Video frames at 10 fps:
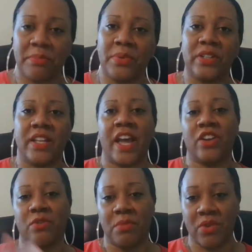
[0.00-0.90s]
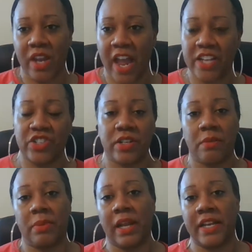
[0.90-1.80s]
put that communication
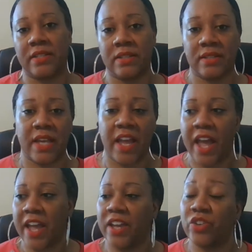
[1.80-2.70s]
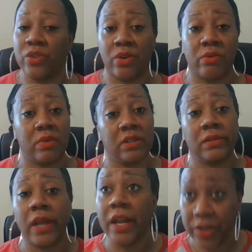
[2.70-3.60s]
in place to say, hey, one,
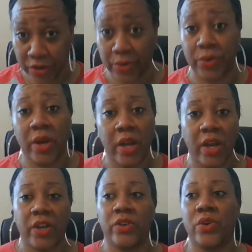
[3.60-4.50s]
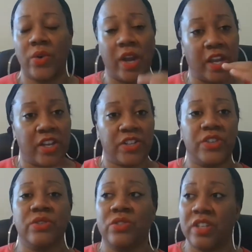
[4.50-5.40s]
thank you, and
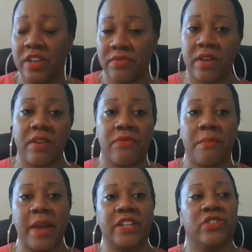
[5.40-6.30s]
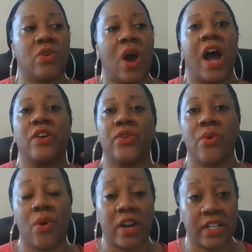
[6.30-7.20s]
continue to give the information on how your
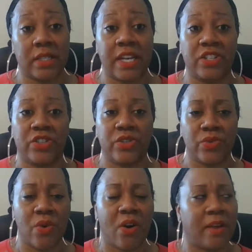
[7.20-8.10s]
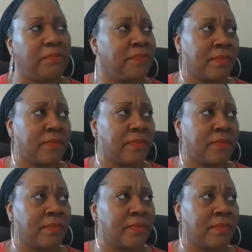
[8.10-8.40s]
organization is growing.